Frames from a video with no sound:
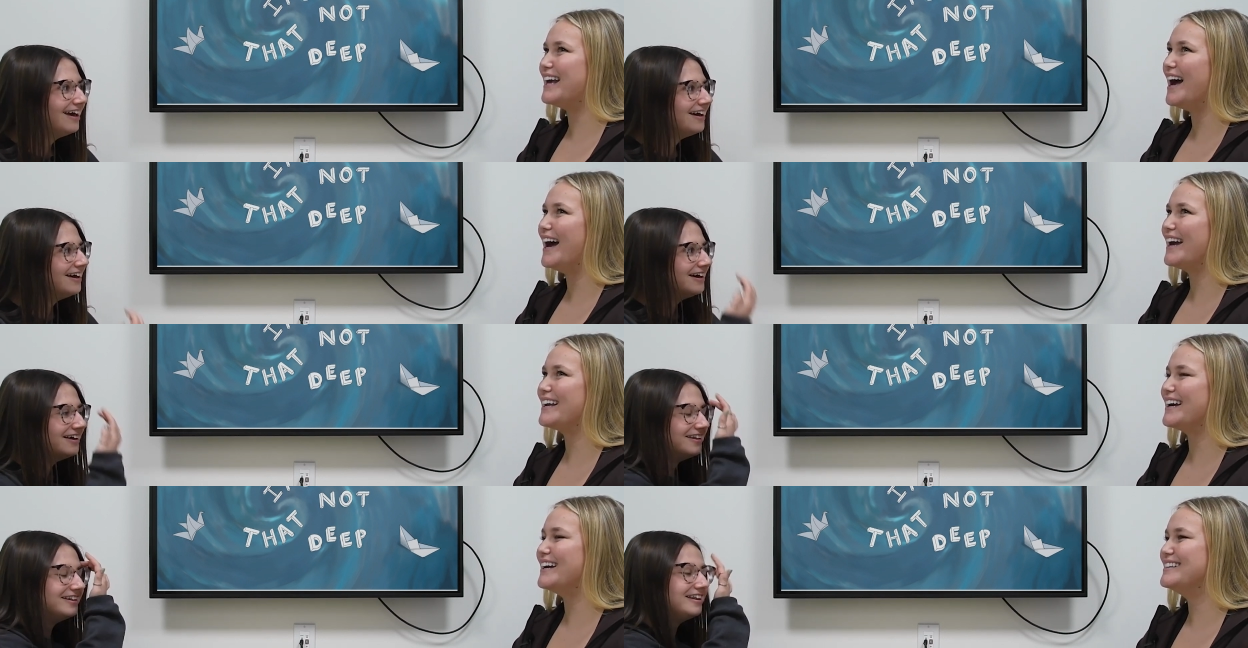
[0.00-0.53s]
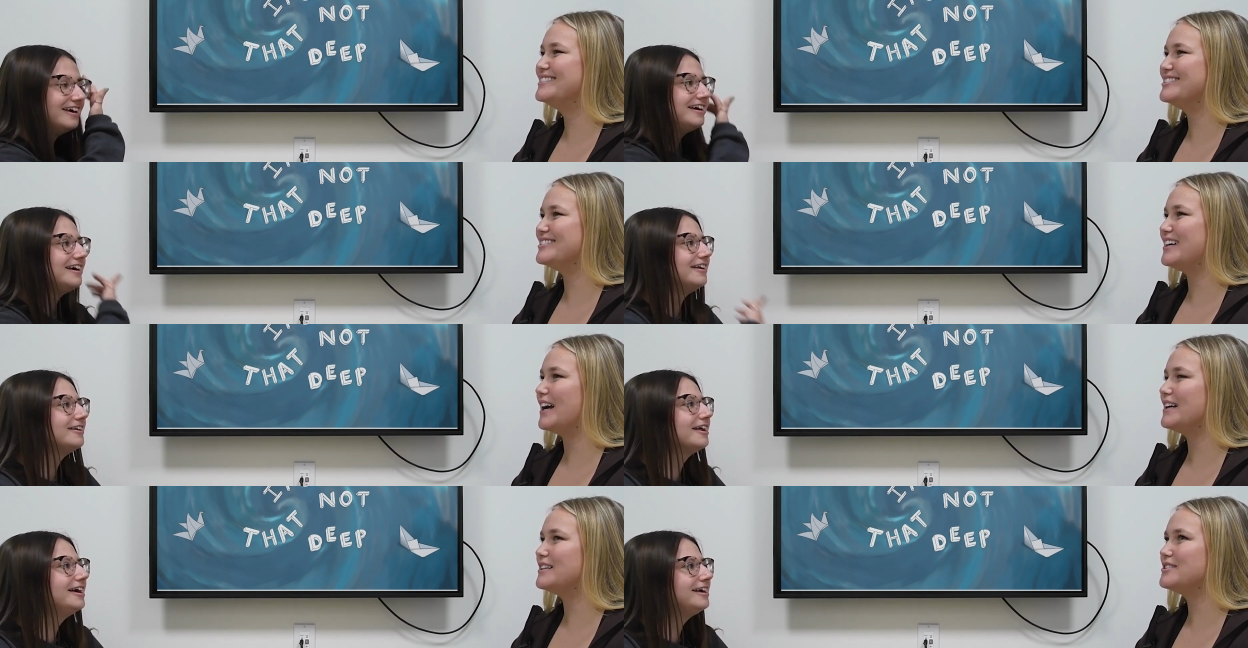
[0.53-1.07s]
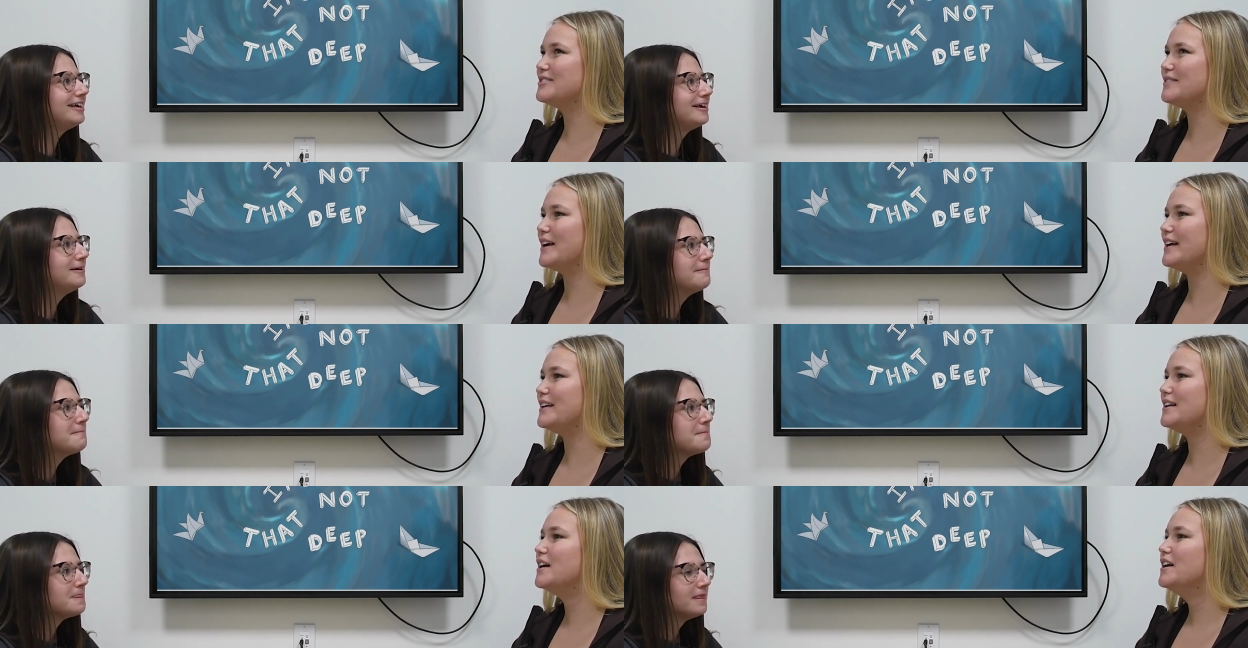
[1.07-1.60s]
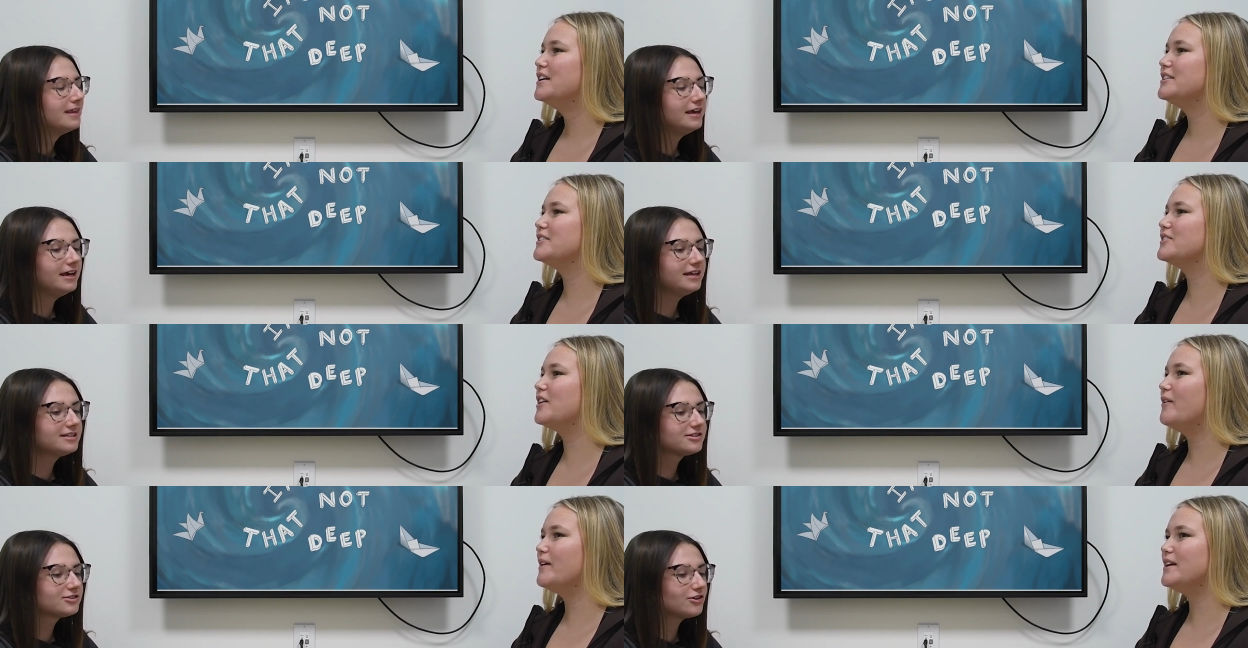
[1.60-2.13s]
Speaker 1: yeah, I guess. They, I like, guess you're right.
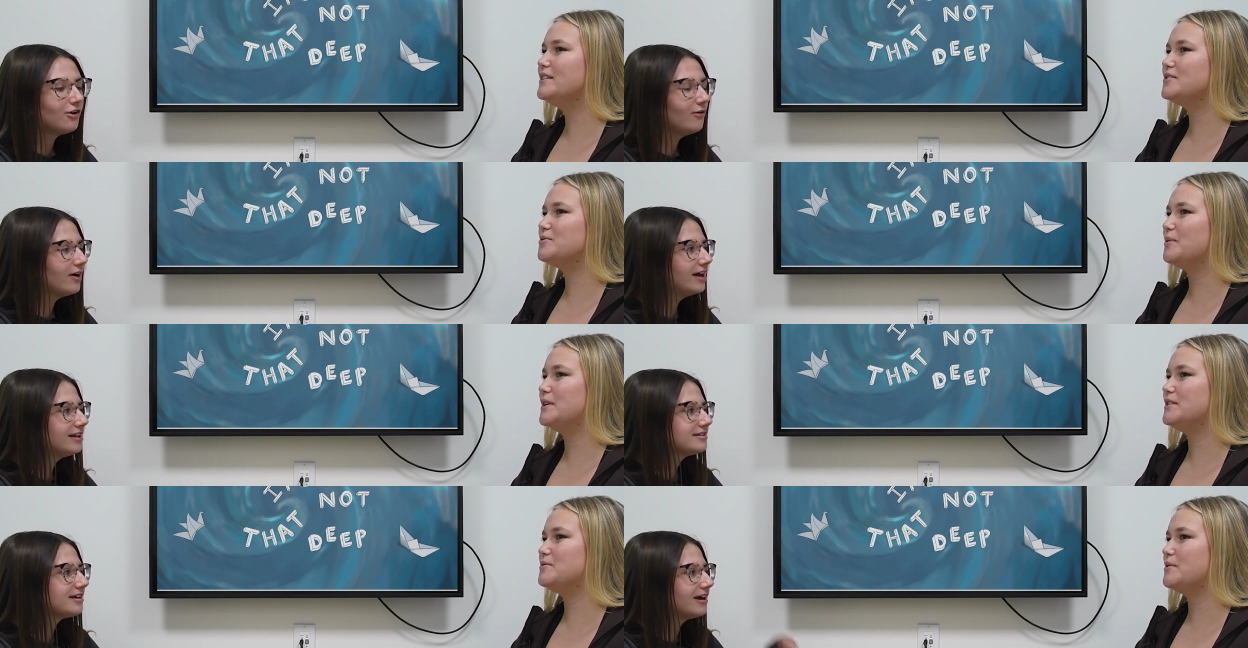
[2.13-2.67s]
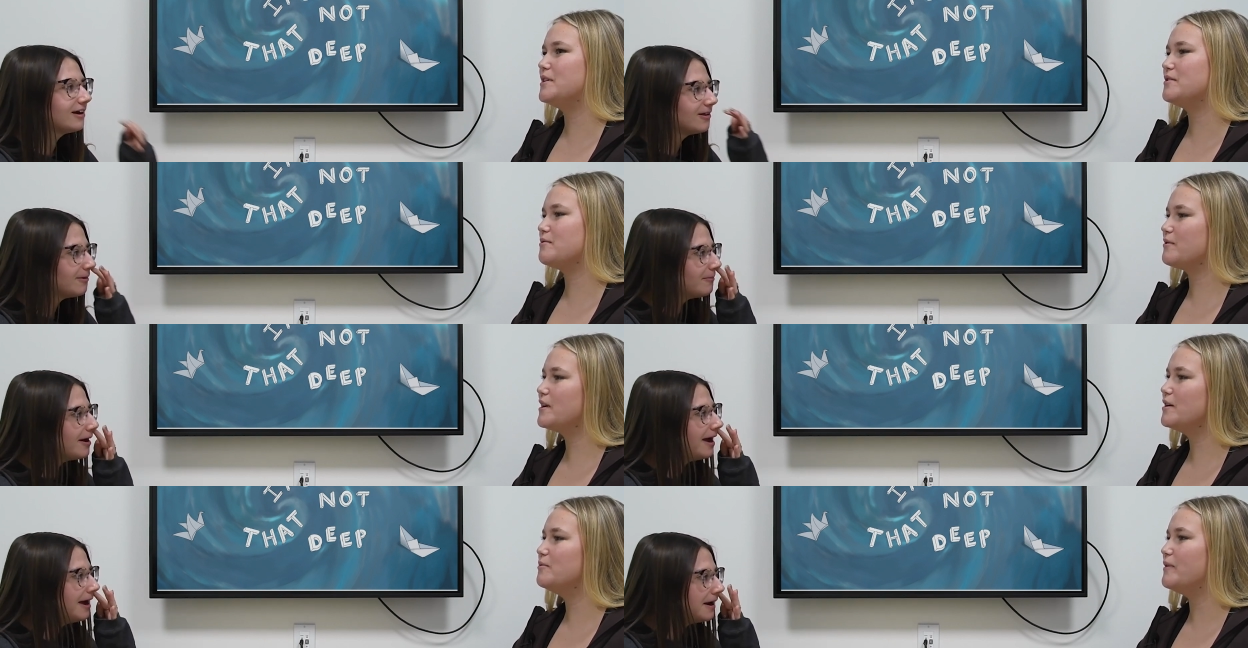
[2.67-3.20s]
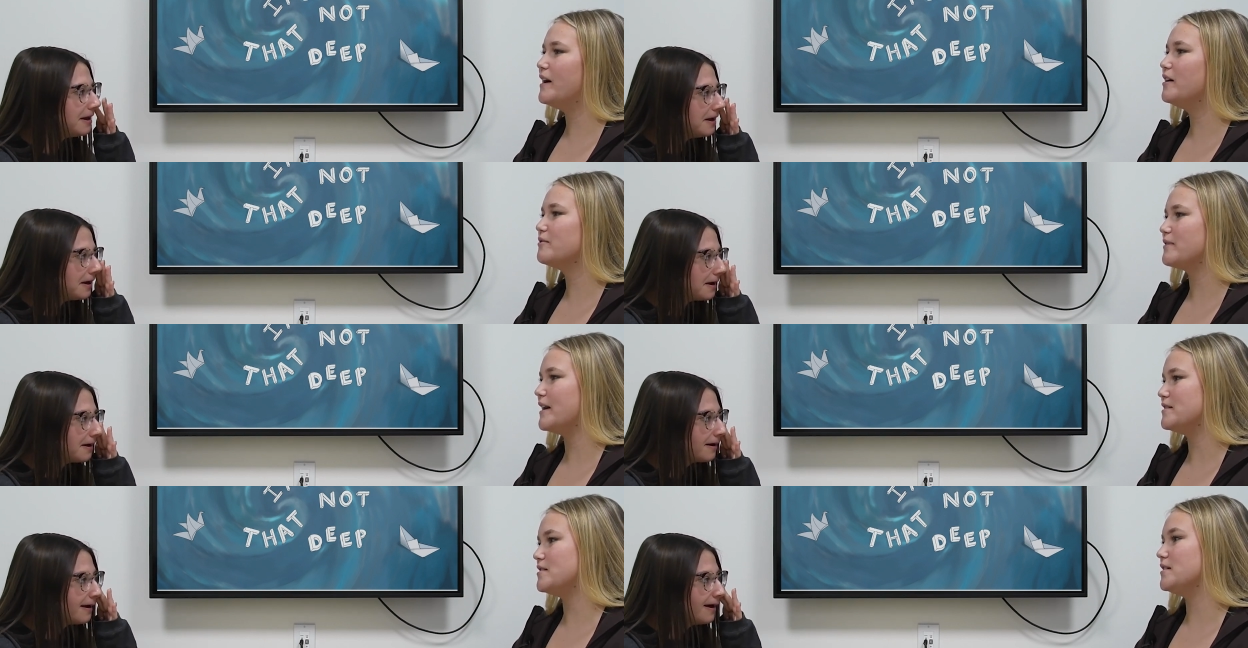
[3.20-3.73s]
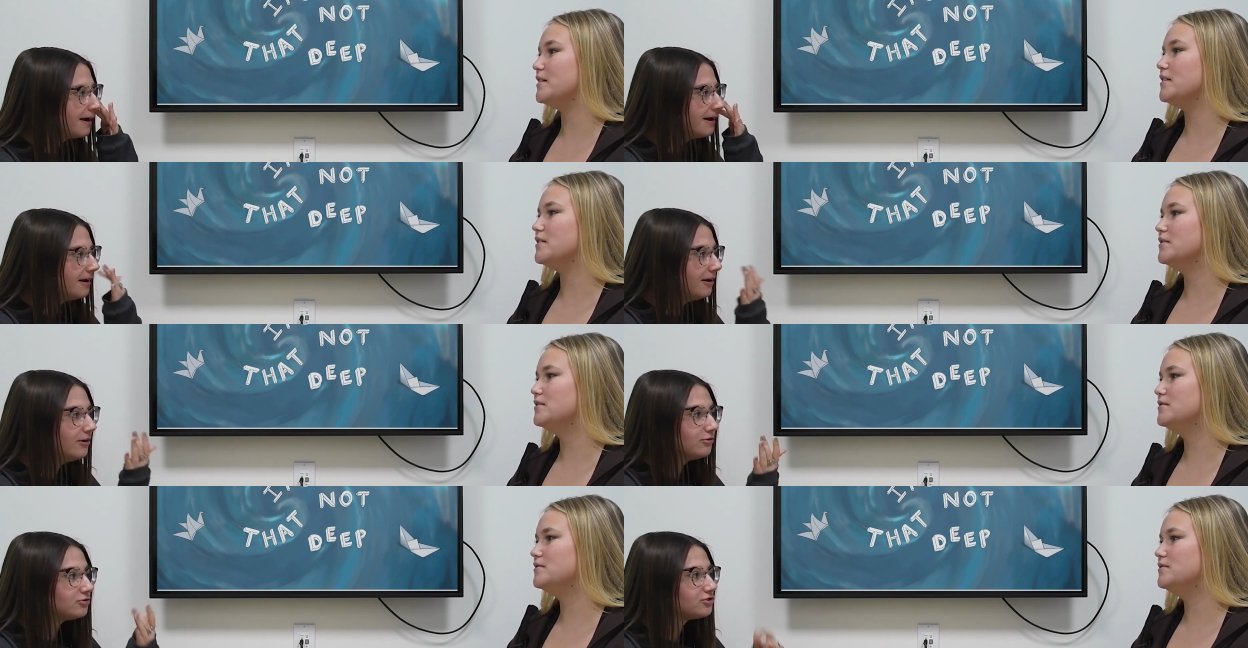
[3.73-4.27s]
You're it's going so into anticlimactic. Well rested.
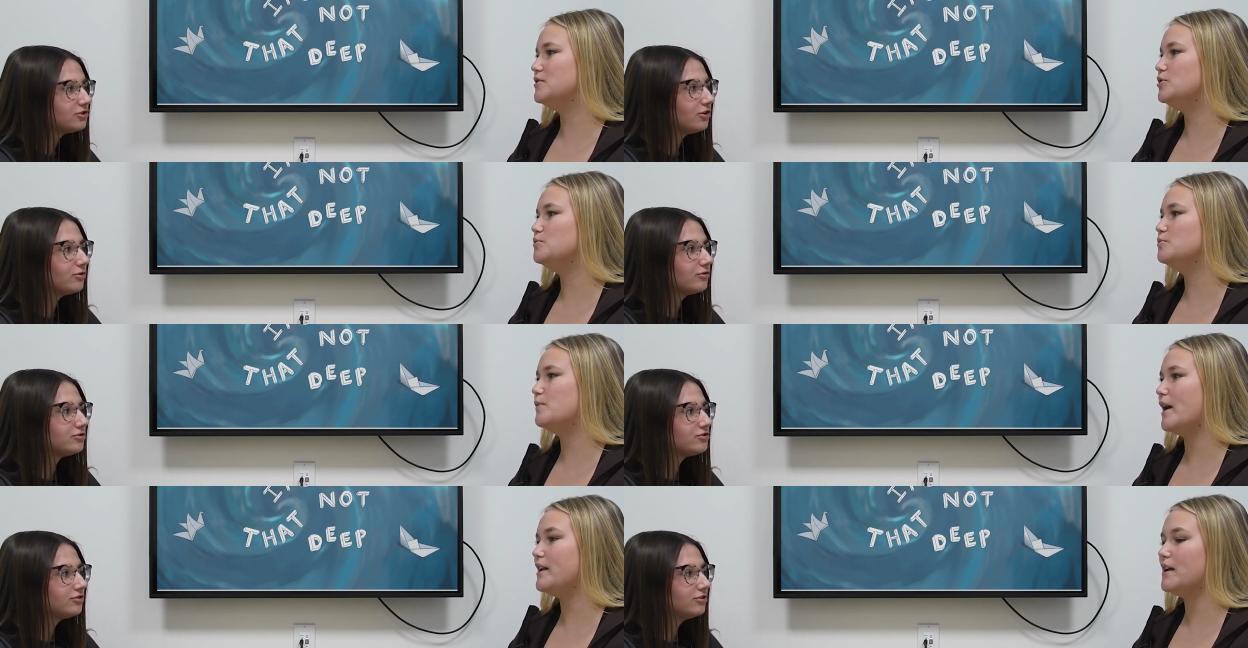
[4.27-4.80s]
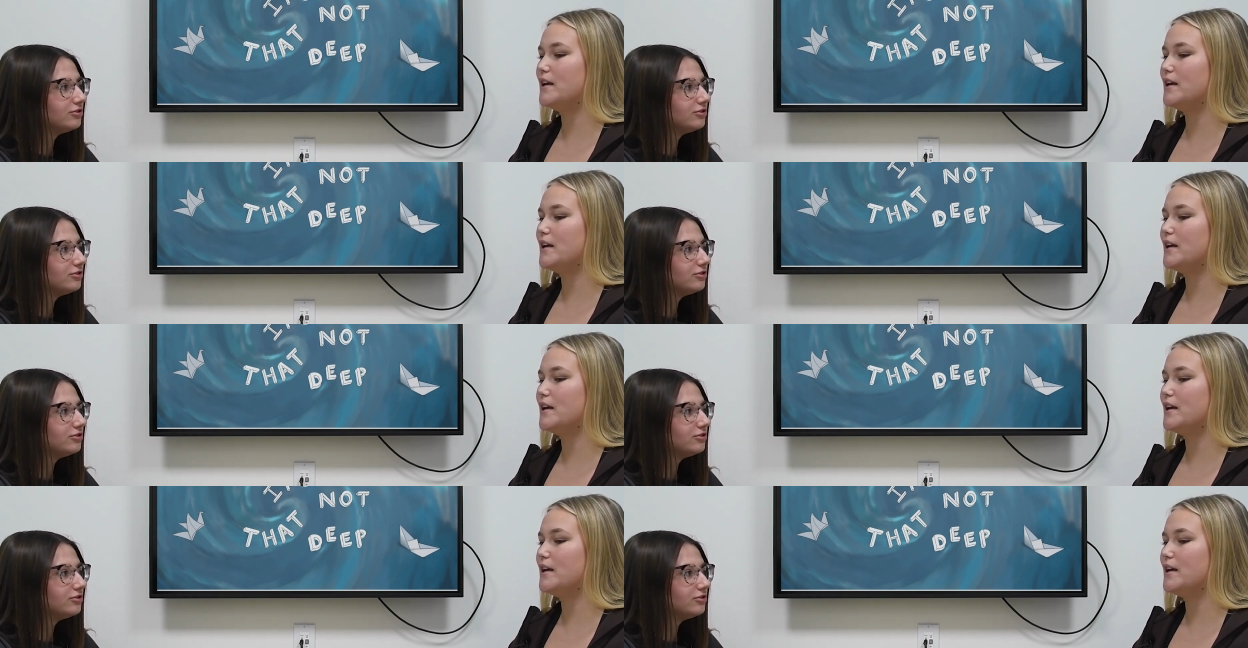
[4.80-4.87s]
No, so true.